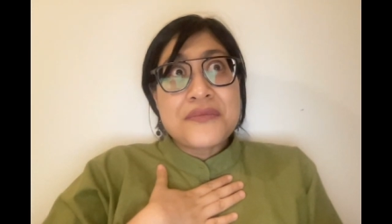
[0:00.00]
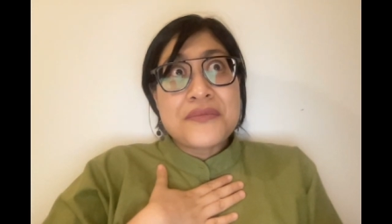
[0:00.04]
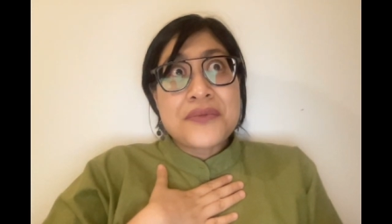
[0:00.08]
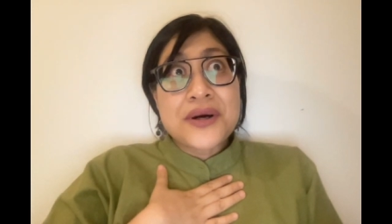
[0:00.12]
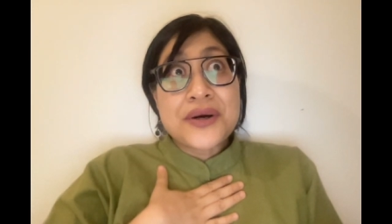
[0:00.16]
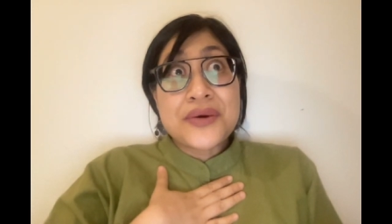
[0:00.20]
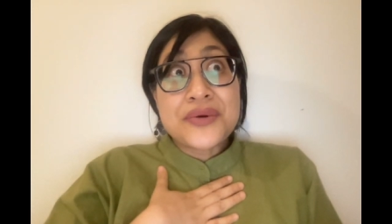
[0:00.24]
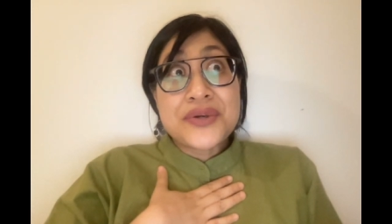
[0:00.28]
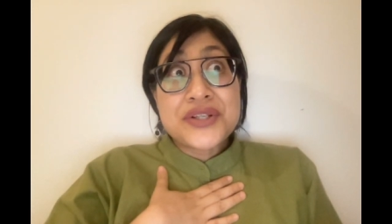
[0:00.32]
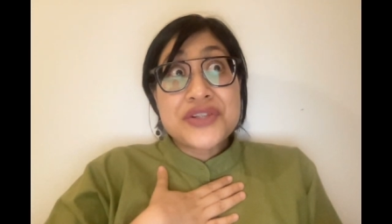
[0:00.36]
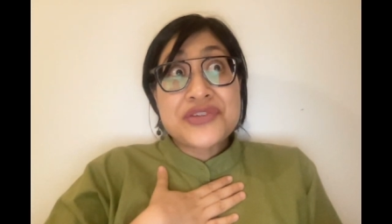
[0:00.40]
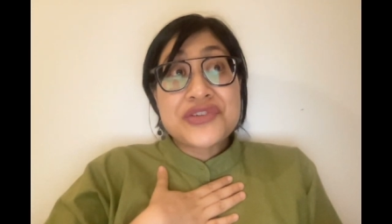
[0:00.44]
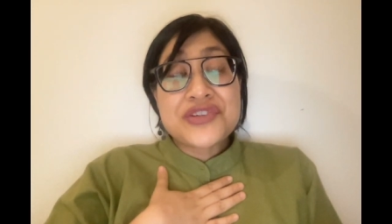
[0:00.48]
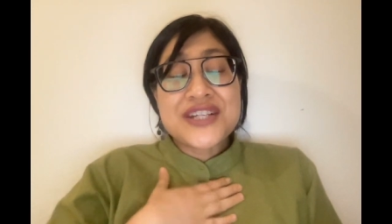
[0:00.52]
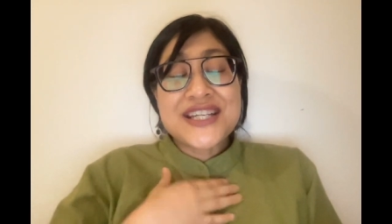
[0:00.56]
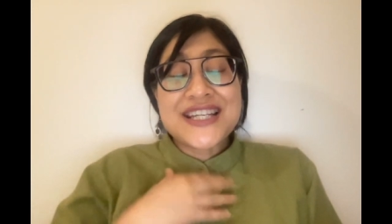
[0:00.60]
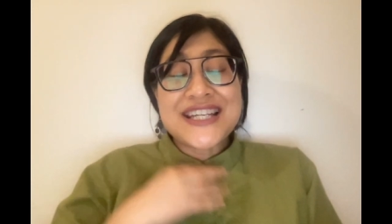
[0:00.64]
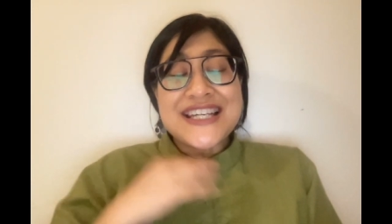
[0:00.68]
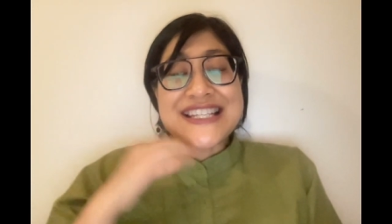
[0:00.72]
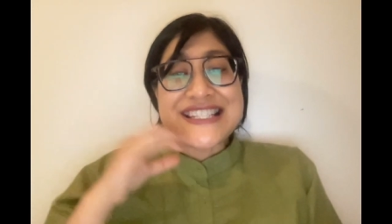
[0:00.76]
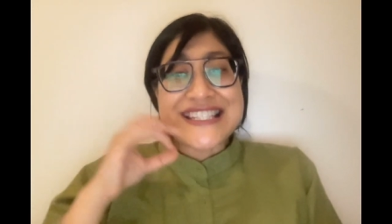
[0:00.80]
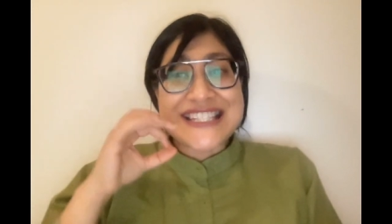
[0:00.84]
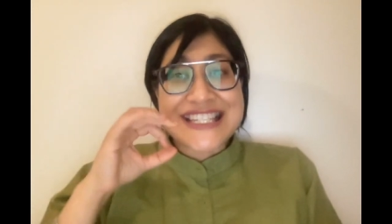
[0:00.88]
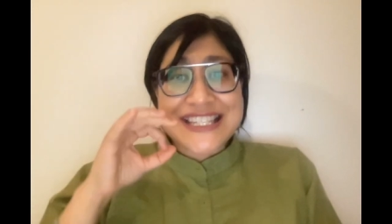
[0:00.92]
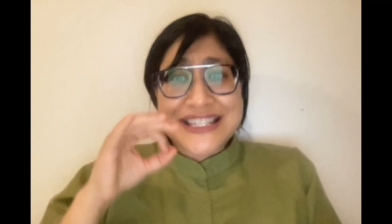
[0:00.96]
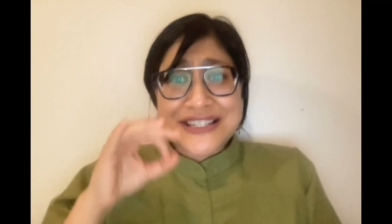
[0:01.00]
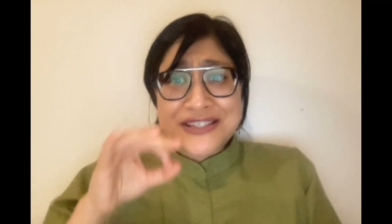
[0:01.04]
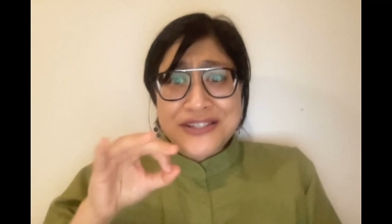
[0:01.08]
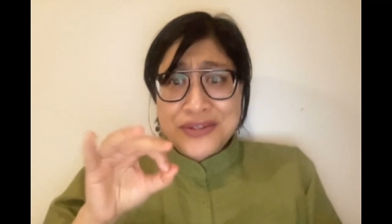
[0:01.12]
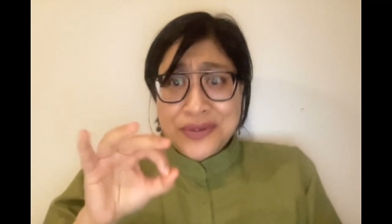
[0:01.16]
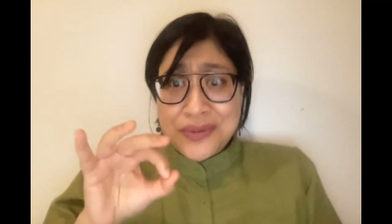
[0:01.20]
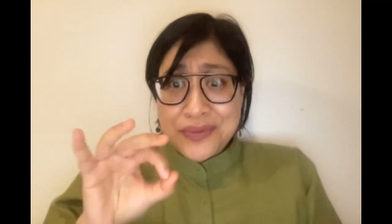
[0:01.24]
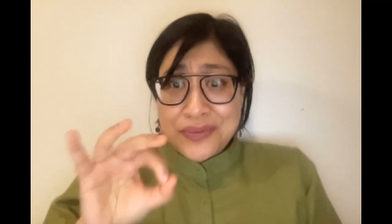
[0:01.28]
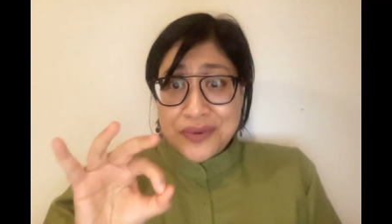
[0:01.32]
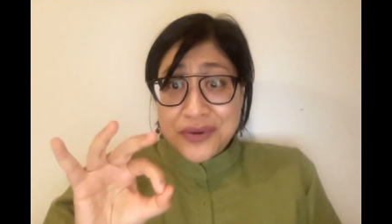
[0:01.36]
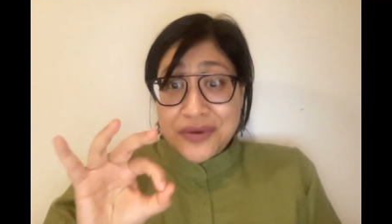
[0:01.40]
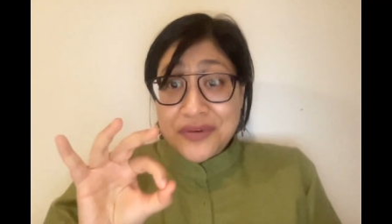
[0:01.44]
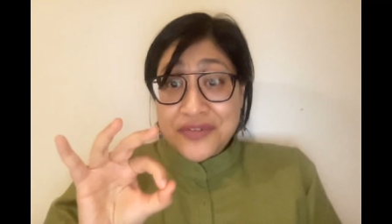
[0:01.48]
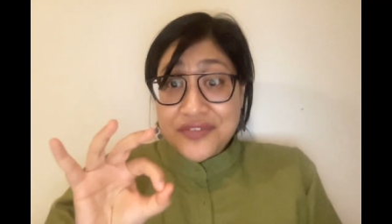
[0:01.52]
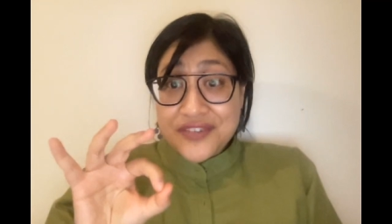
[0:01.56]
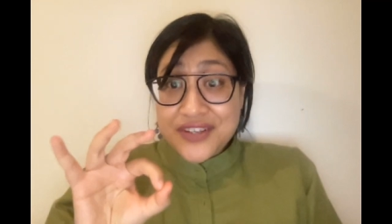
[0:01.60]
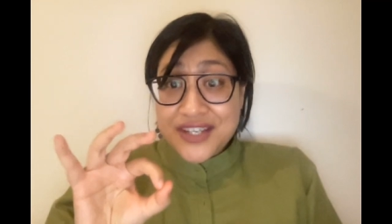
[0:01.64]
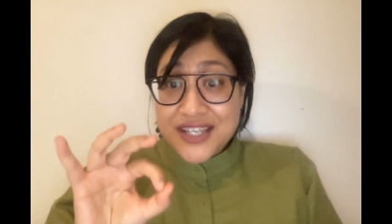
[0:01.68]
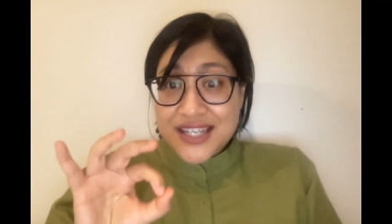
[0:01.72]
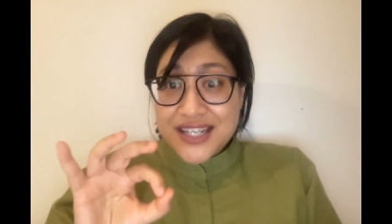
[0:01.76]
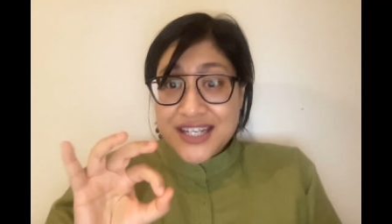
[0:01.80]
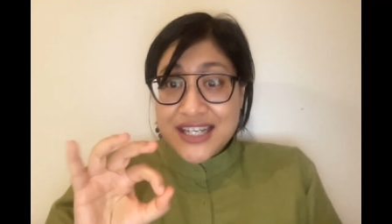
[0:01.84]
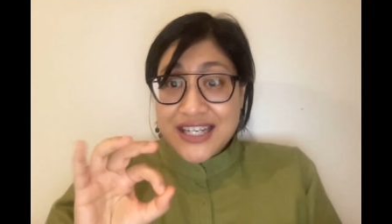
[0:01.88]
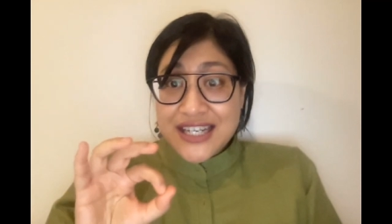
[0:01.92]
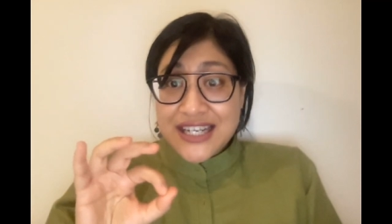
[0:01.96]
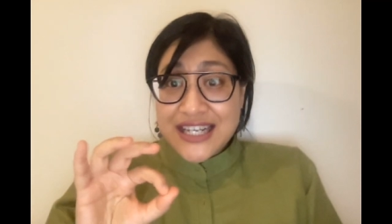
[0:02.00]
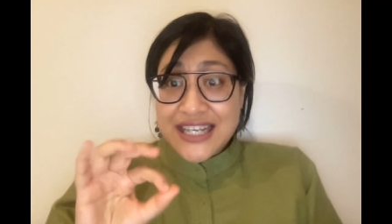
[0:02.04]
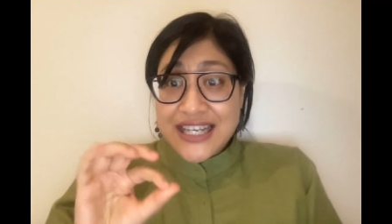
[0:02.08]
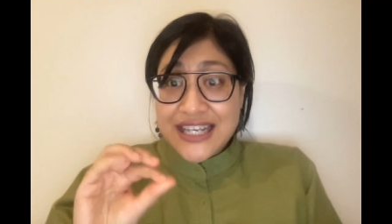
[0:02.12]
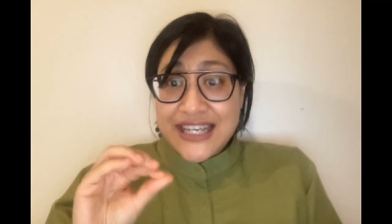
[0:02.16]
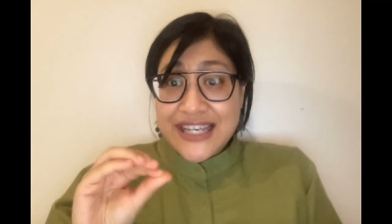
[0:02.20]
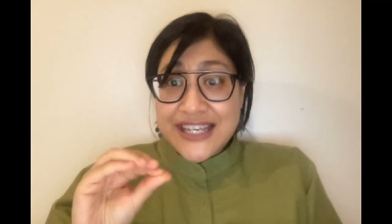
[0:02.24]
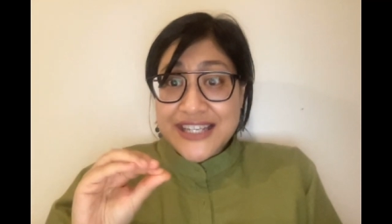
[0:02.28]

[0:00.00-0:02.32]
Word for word: Poetry is interwoven